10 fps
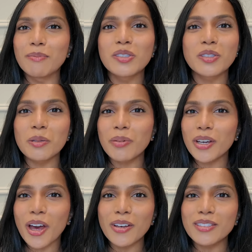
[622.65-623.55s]
Super
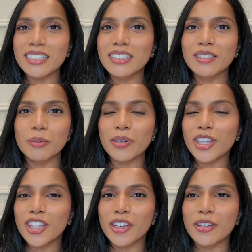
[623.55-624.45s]
cozy, super
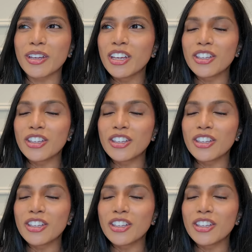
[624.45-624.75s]
cute.